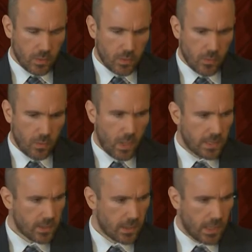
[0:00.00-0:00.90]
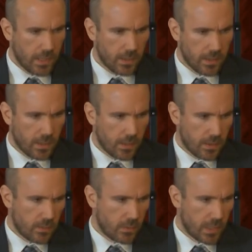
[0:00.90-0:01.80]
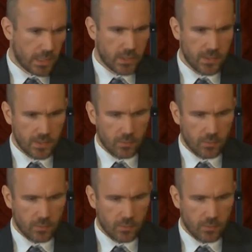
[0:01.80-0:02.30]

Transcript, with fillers: you know, why didn't I really just